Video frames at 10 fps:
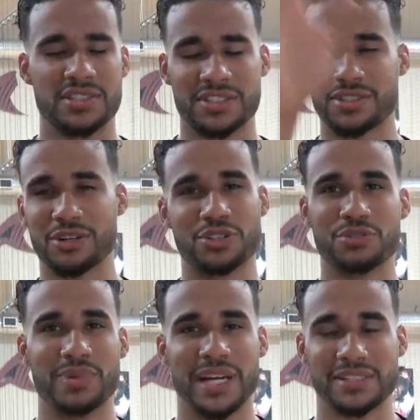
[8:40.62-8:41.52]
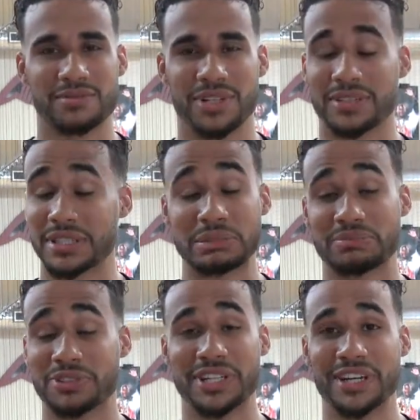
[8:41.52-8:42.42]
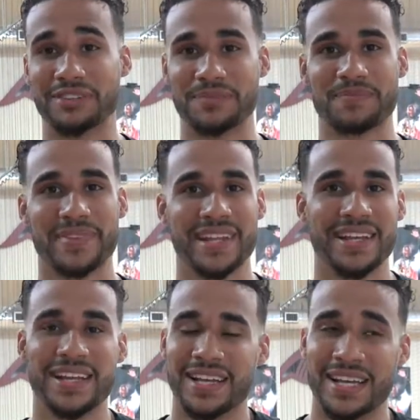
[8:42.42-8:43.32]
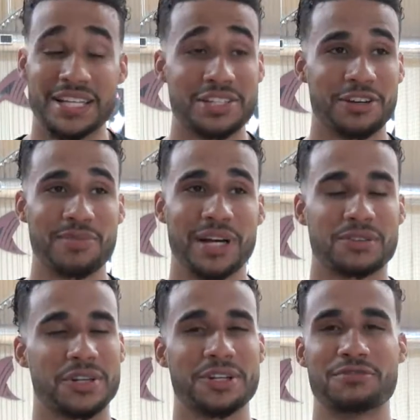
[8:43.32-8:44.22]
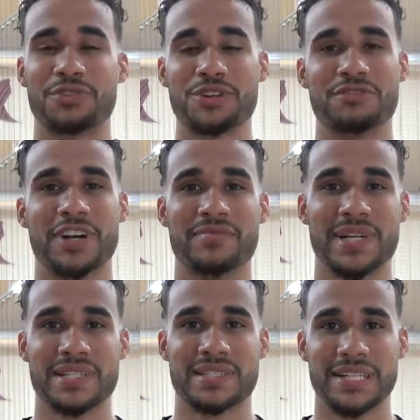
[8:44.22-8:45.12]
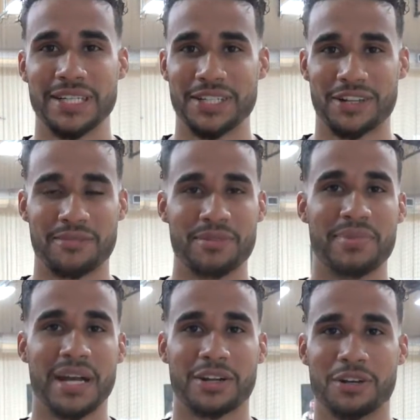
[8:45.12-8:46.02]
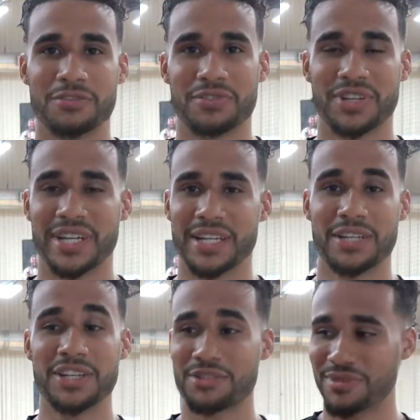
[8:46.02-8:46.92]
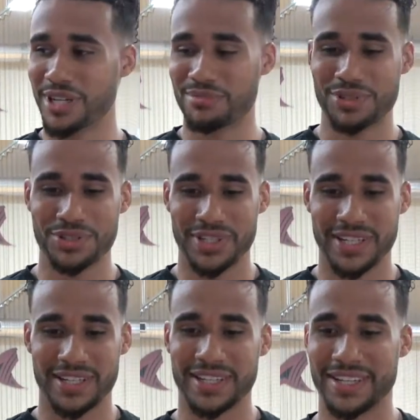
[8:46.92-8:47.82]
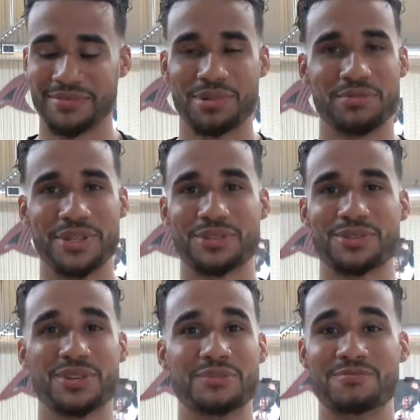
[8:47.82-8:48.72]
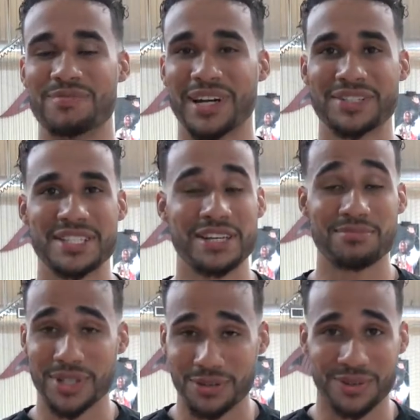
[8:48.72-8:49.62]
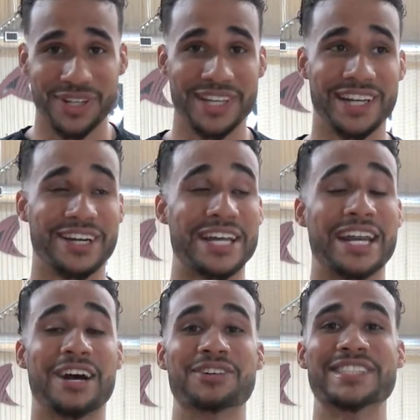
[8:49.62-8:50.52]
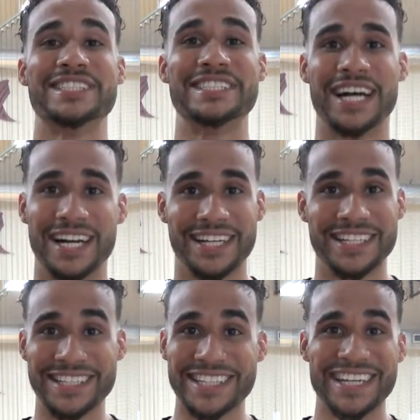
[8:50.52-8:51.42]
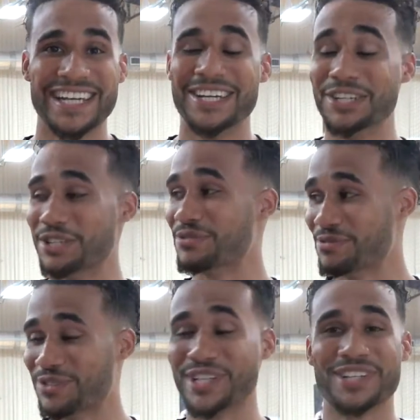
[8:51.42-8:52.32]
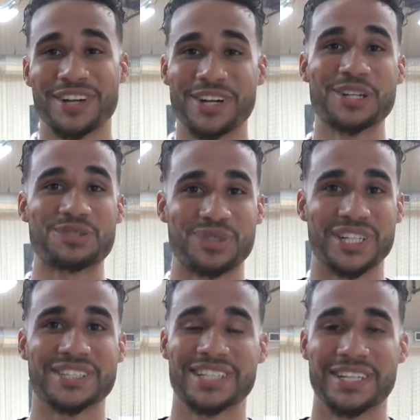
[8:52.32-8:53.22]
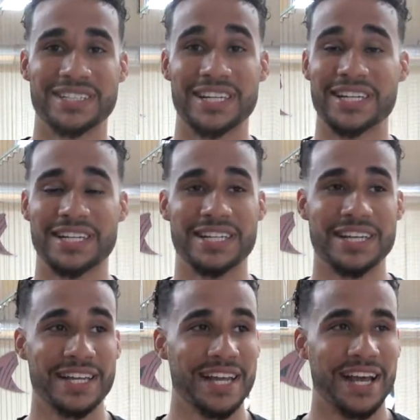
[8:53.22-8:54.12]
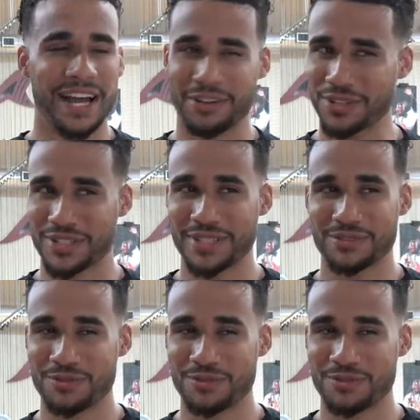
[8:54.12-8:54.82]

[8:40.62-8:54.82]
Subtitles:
just go shoot basketball. And I was like, whatever. And so about 30, 45 minutes later, he called me back over and hooked me up to it, put me through about 10-minute workout, and I was dying. It was one of the hardest workouts I had done, and I was